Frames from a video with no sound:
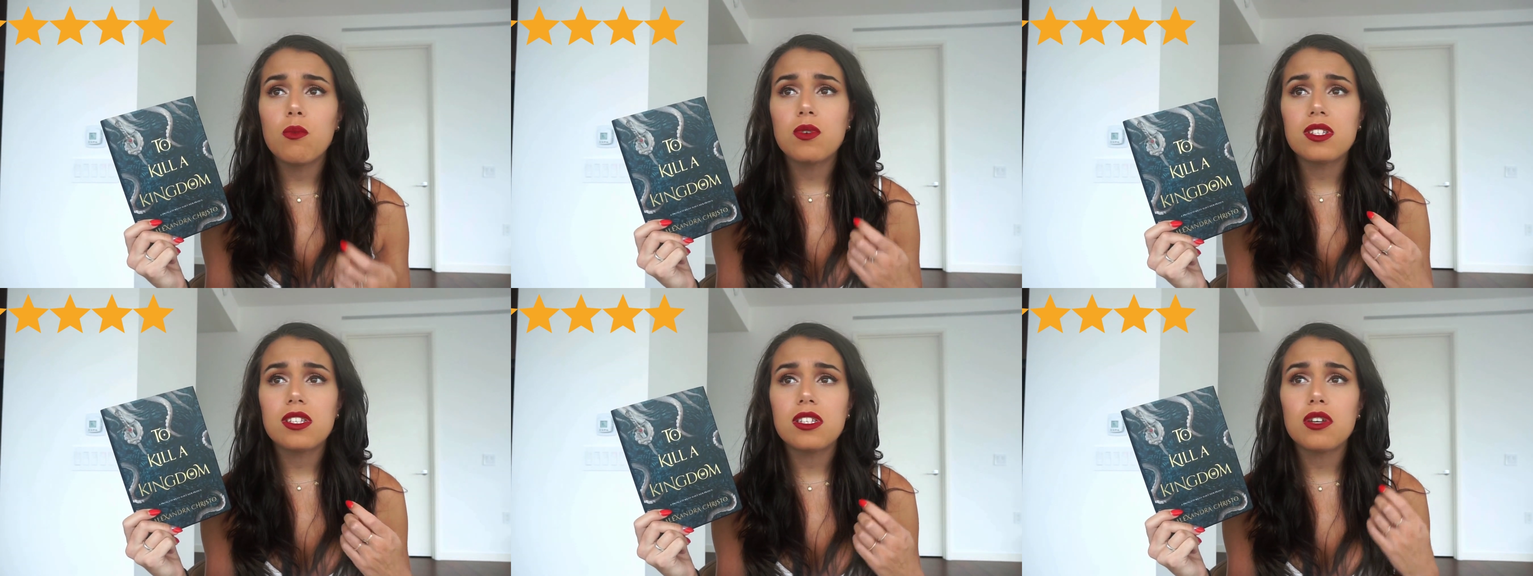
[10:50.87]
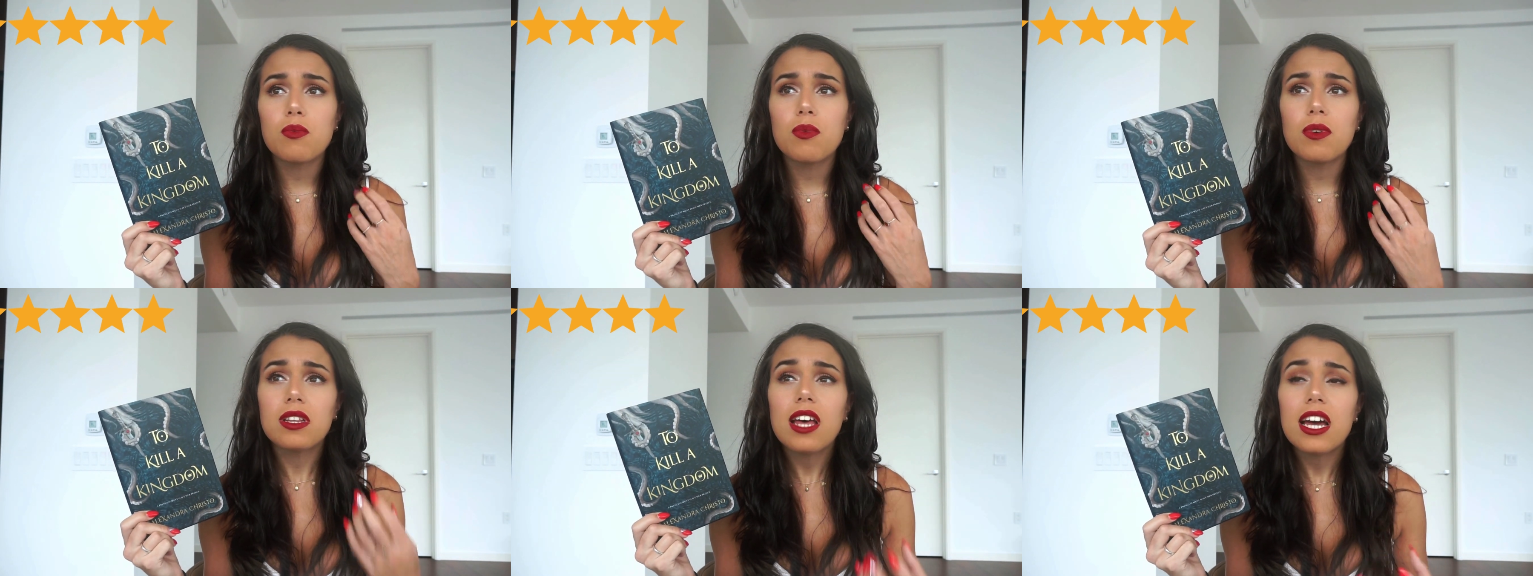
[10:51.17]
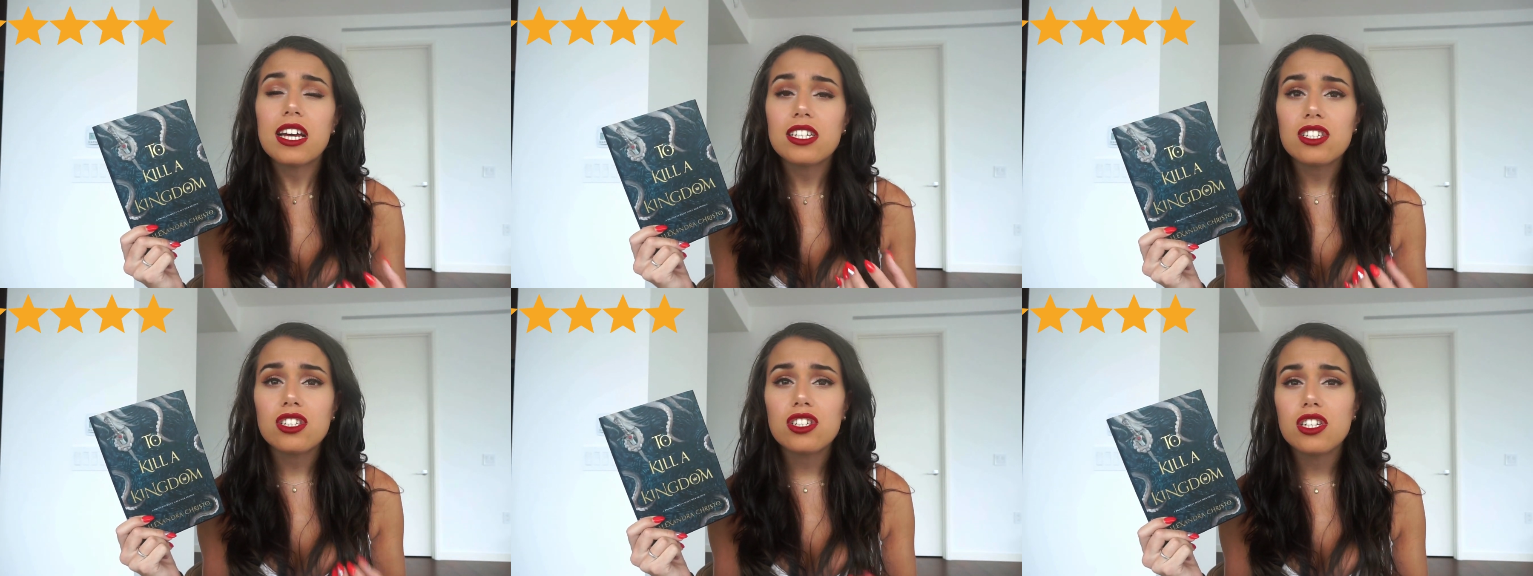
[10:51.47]
was the
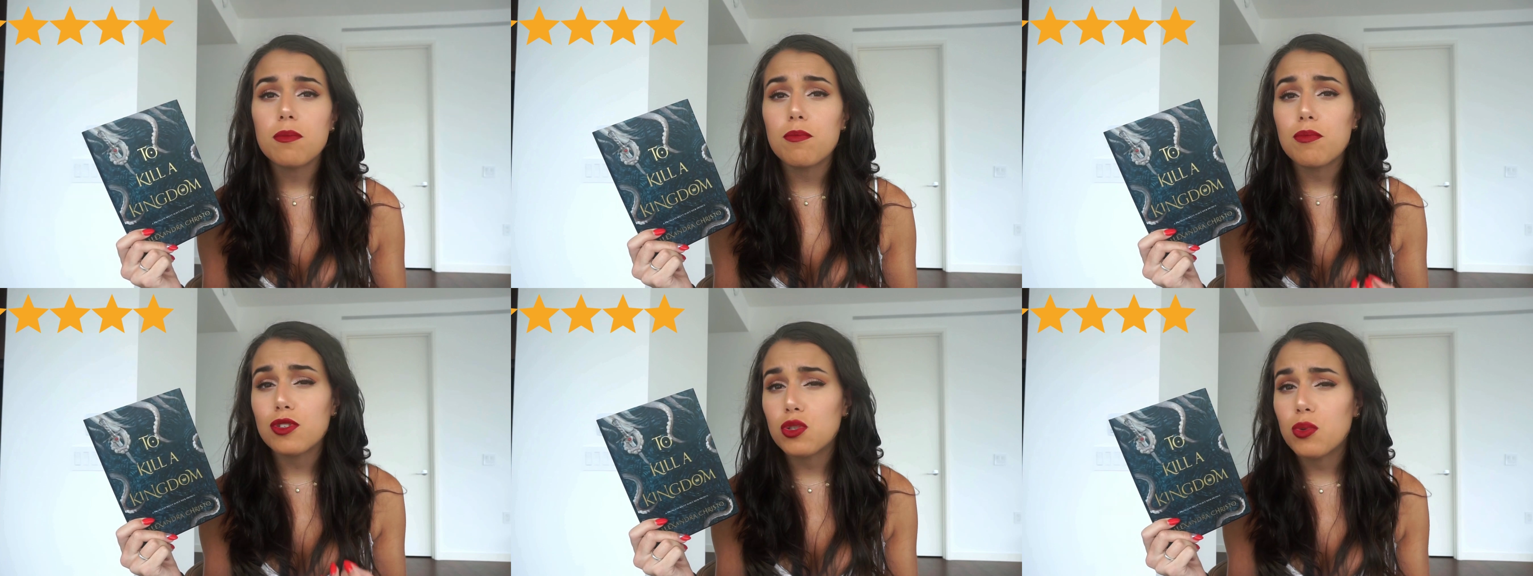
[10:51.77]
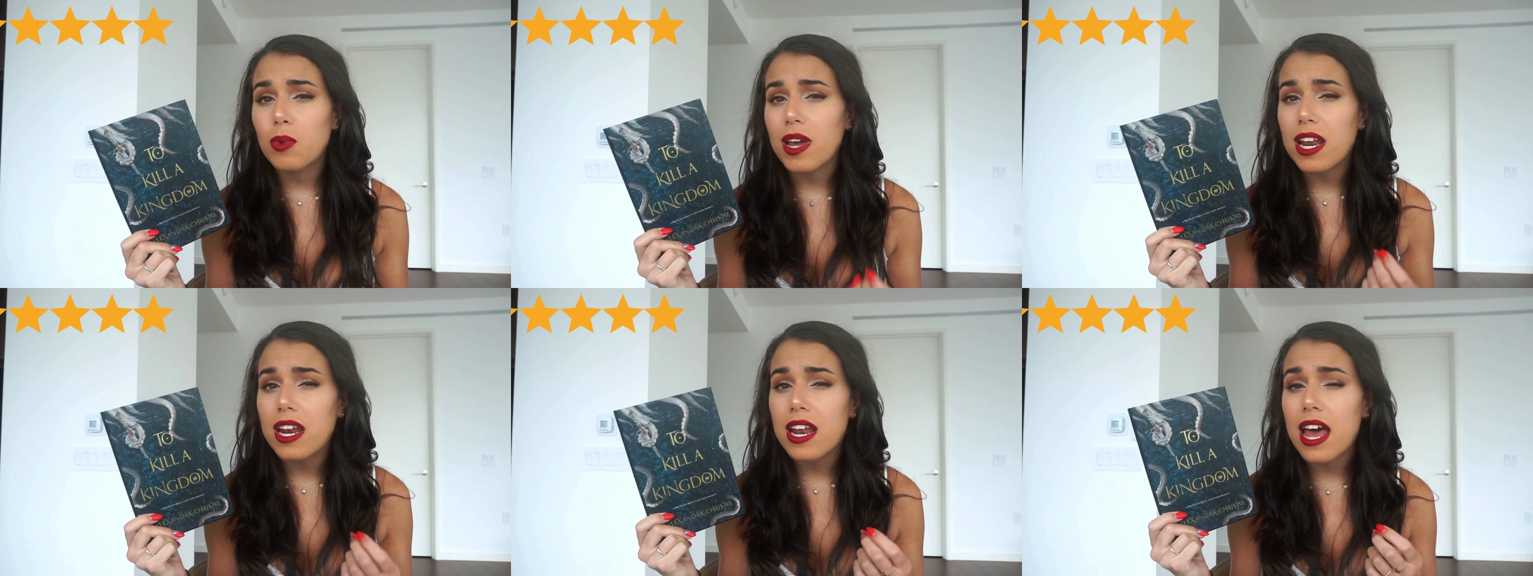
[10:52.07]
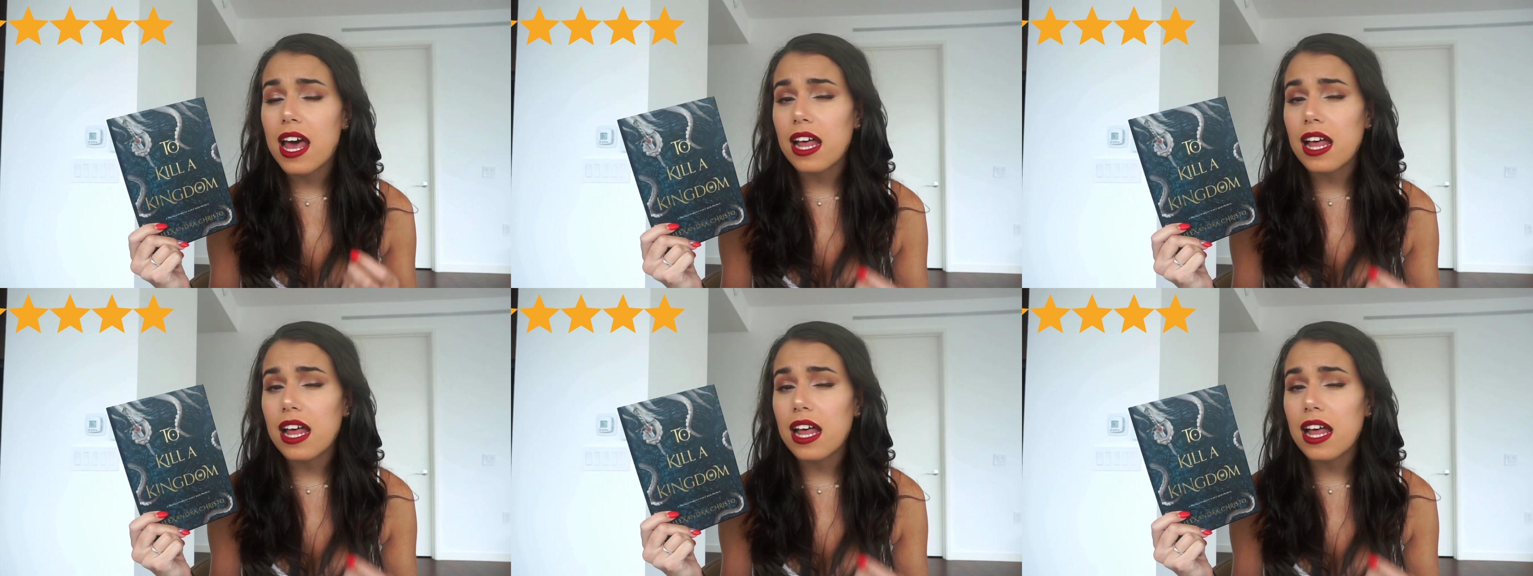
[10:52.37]
relationship between